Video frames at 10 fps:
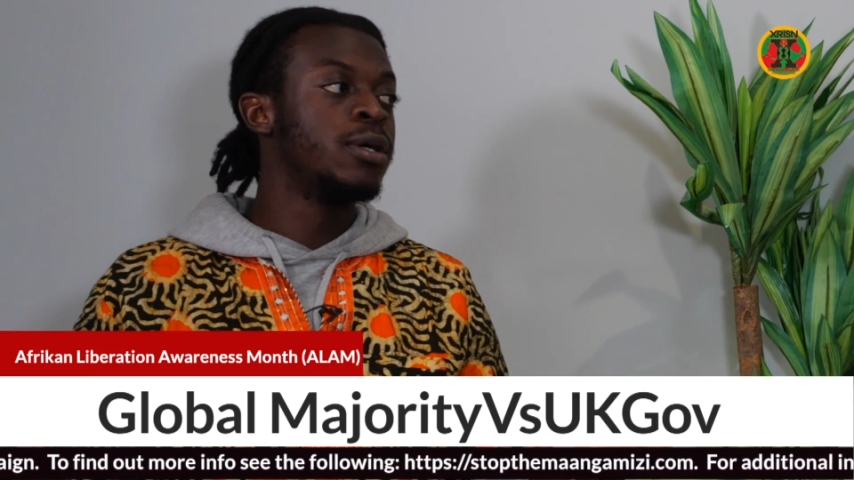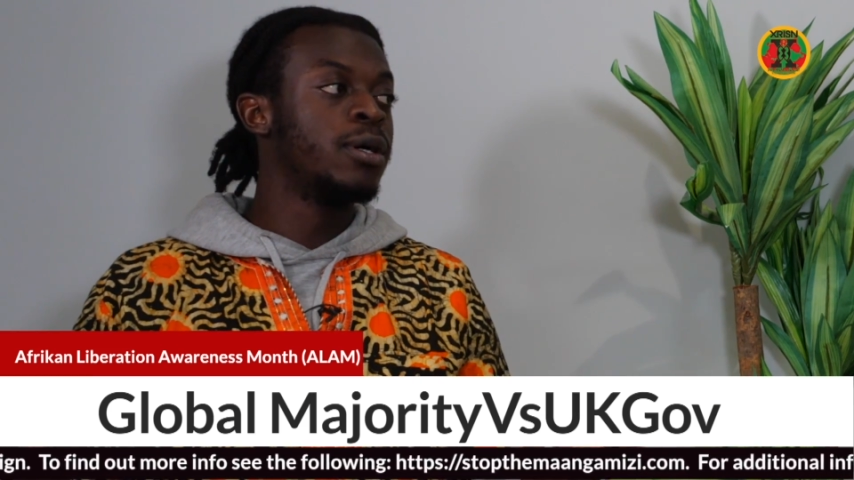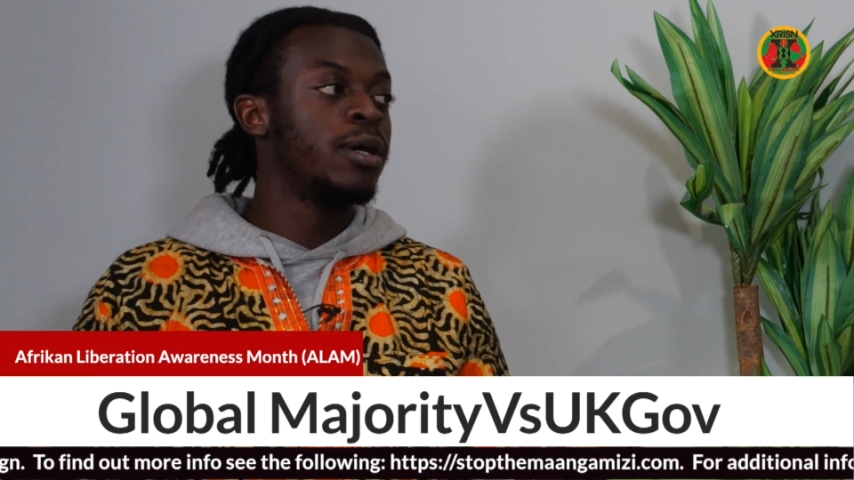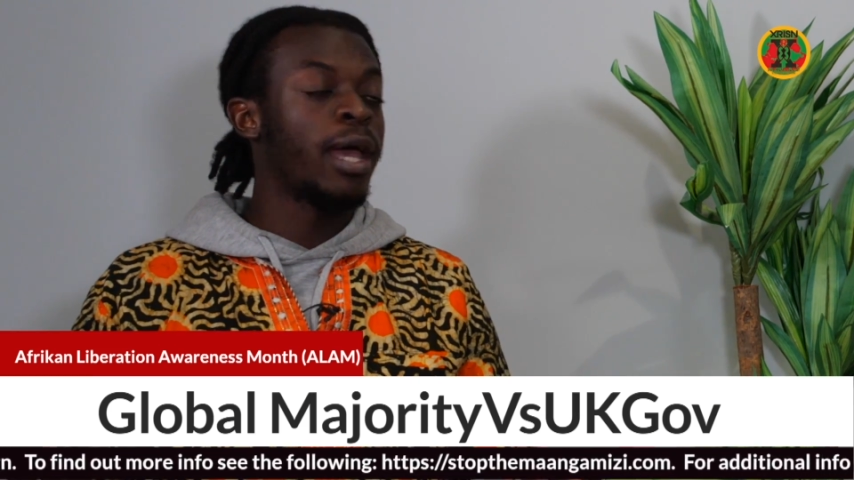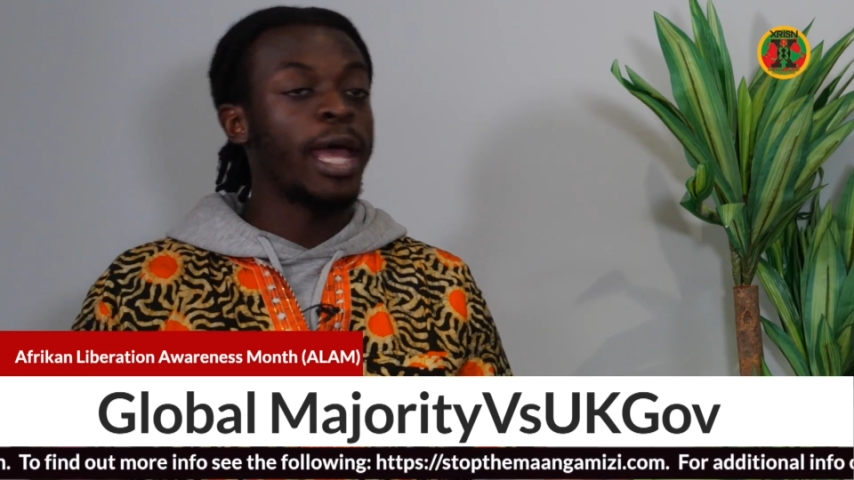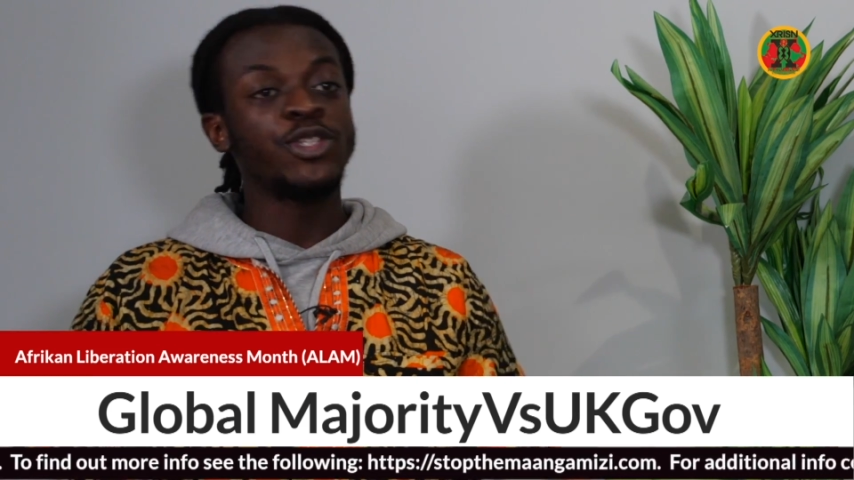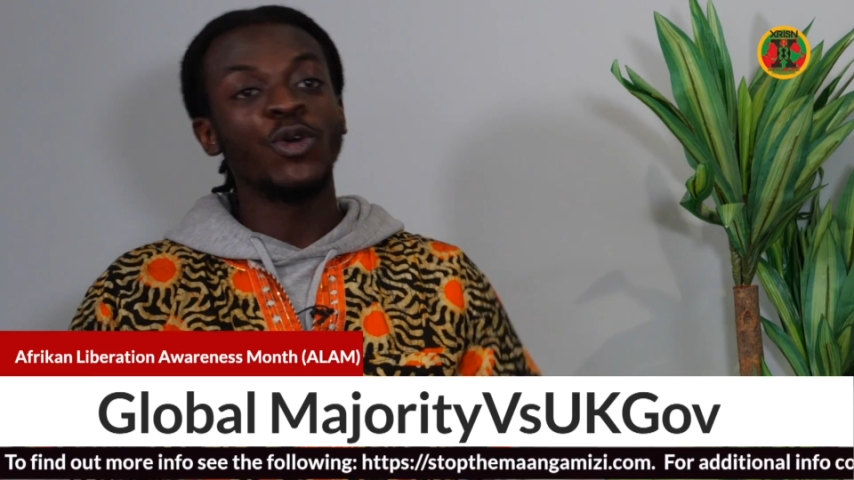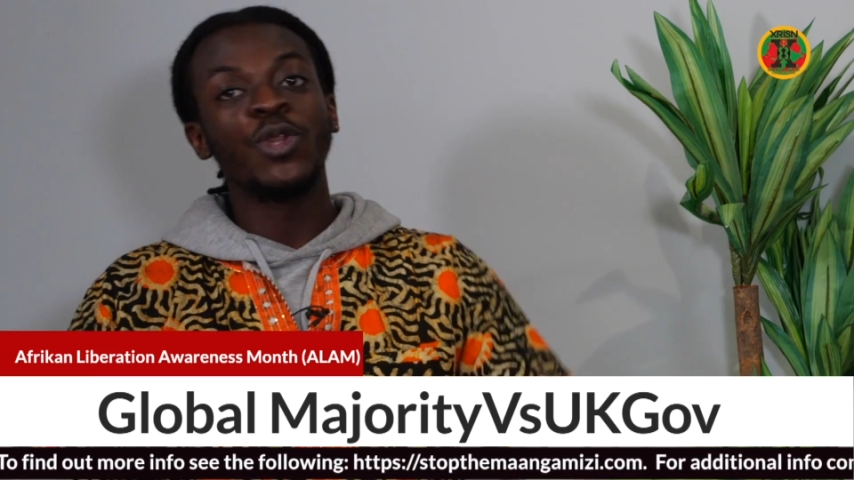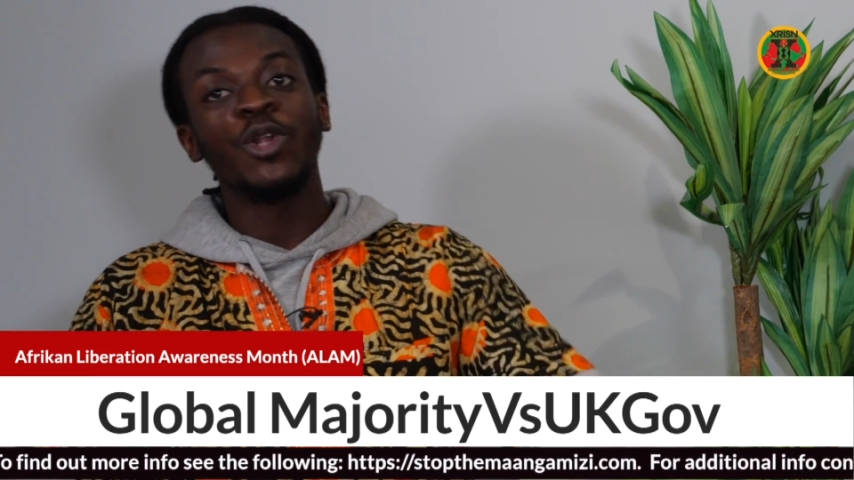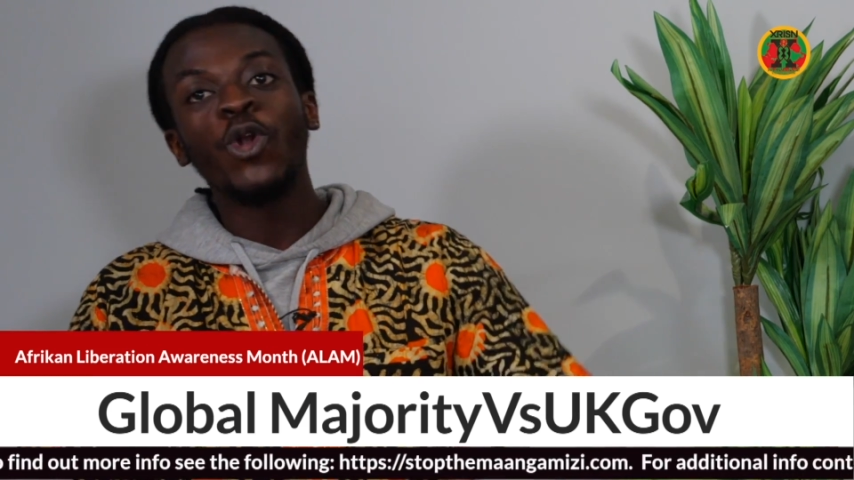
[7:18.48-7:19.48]
And
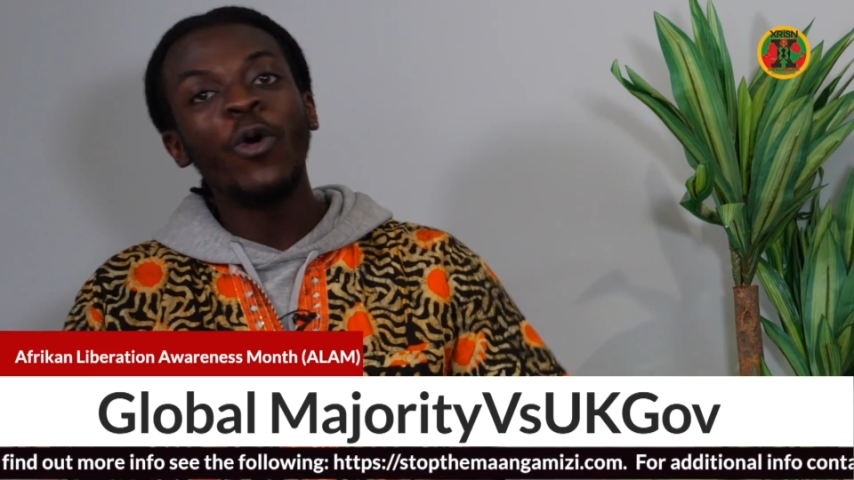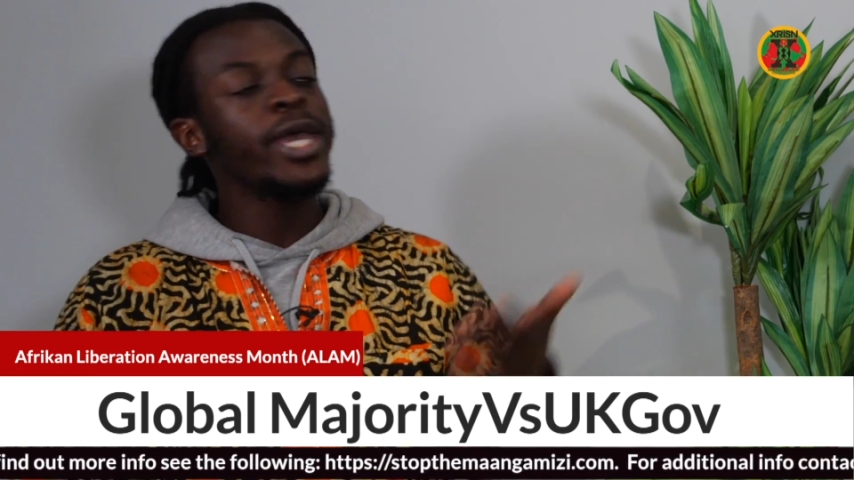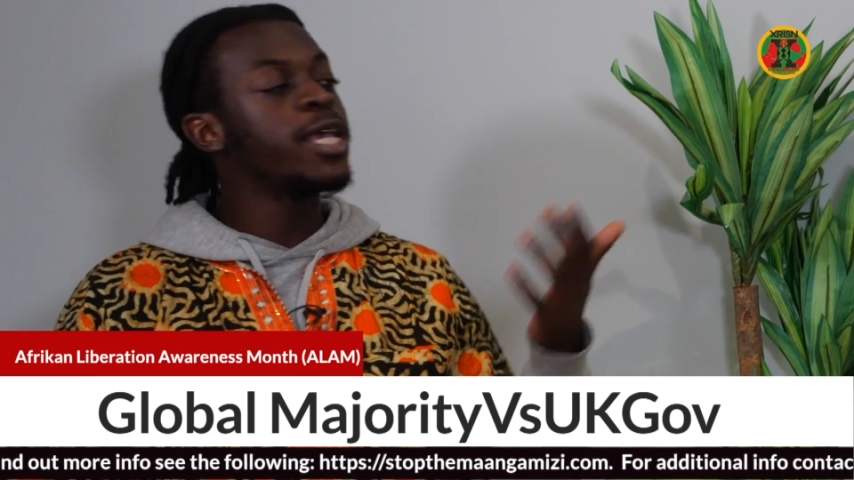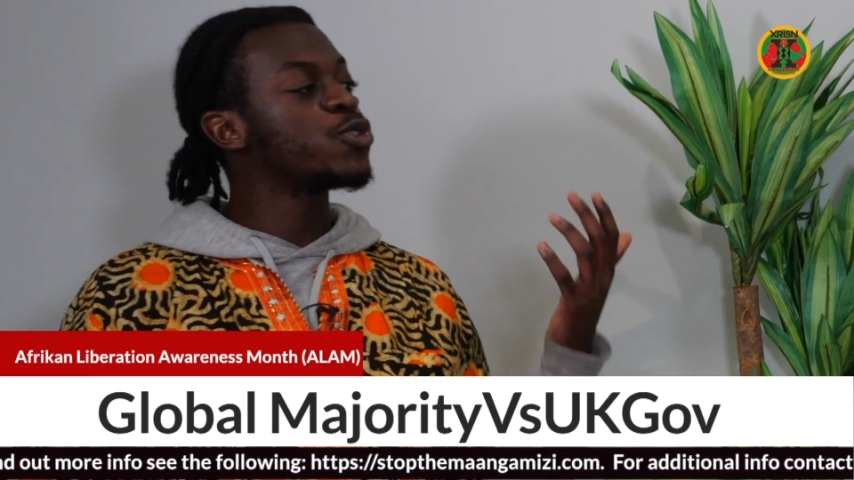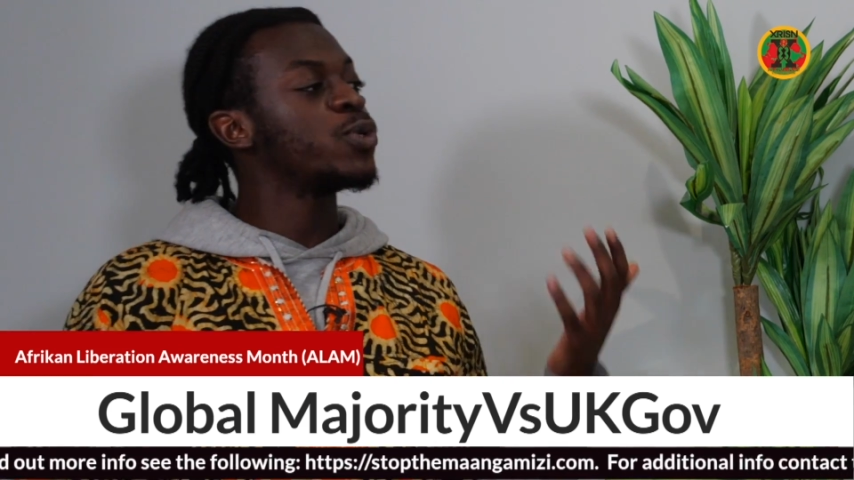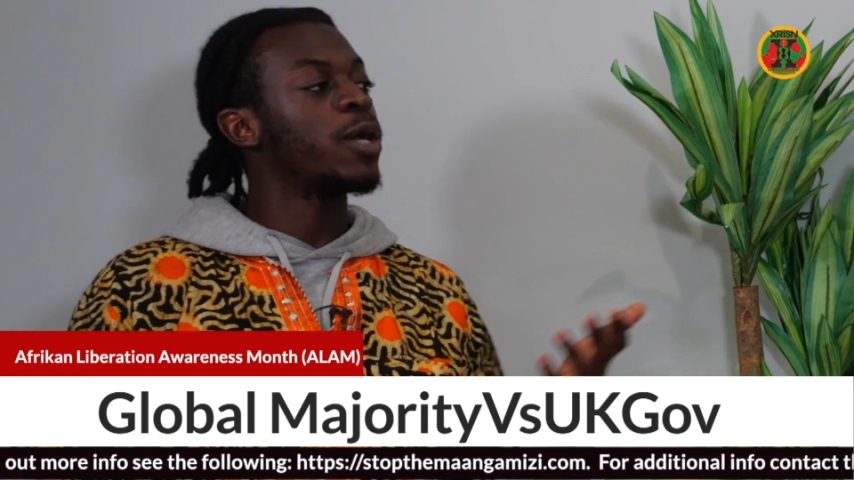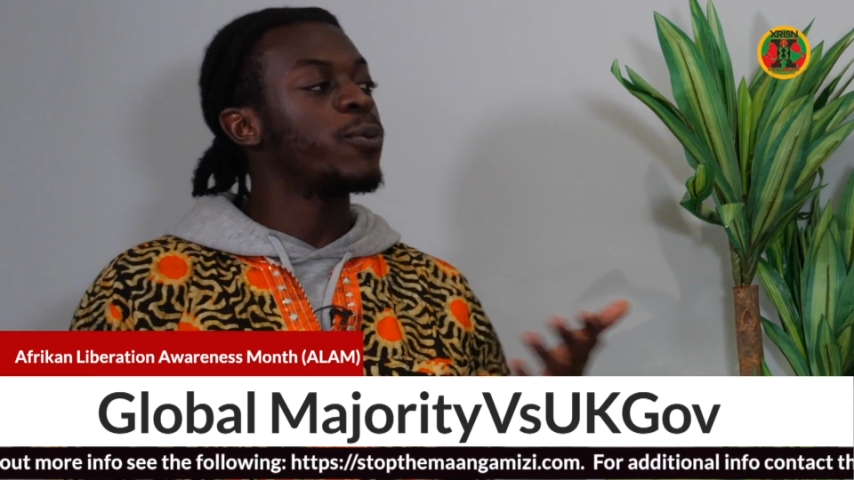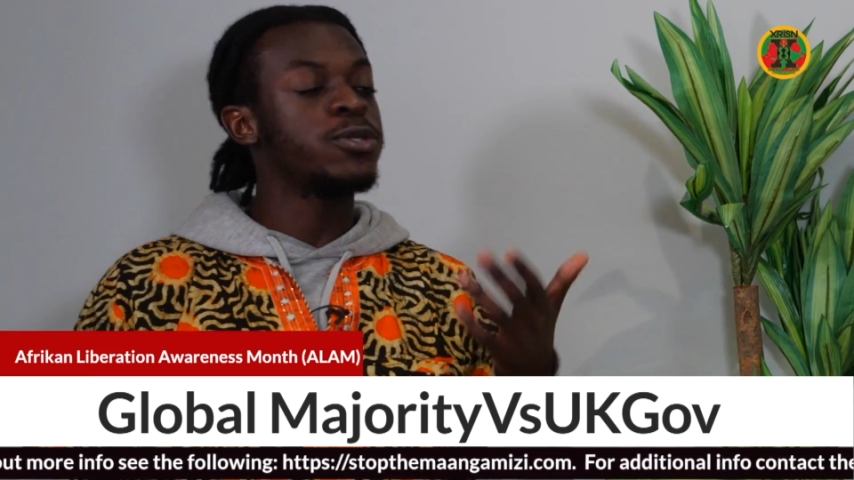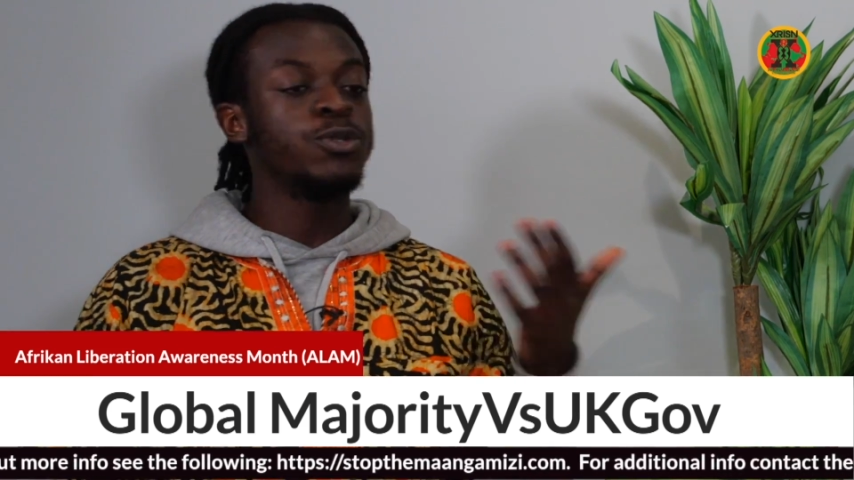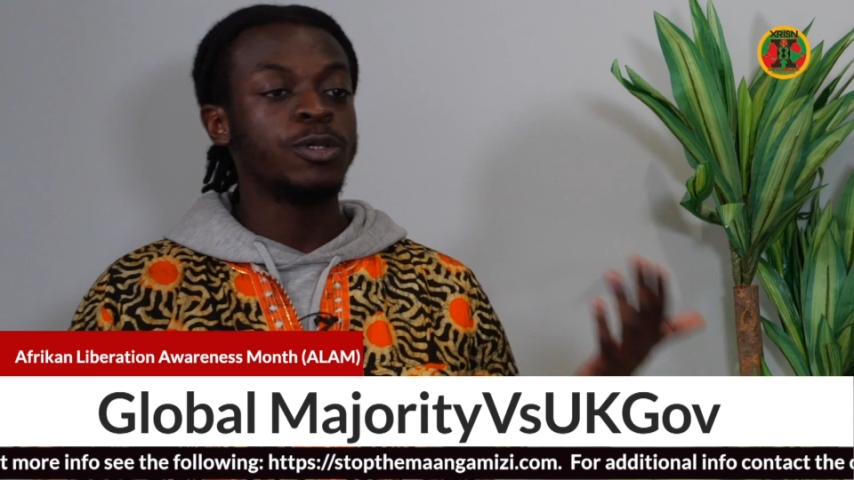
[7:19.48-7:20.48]
so the long history that
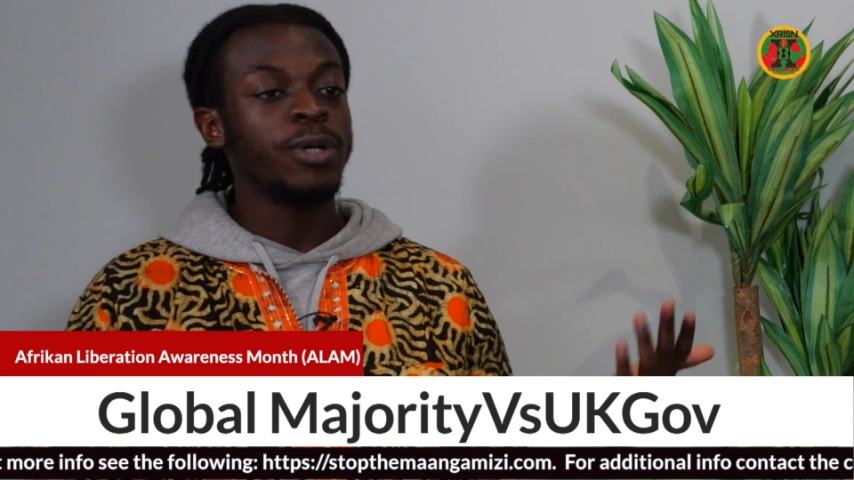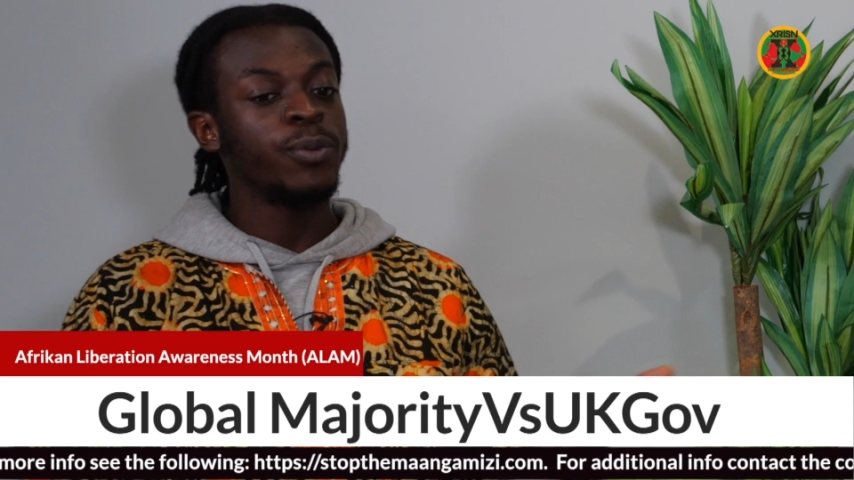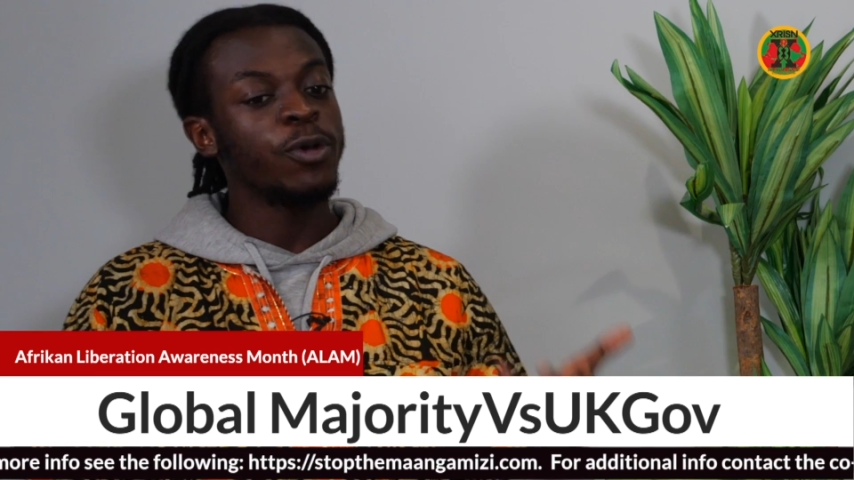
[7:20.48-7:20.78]
we talk about,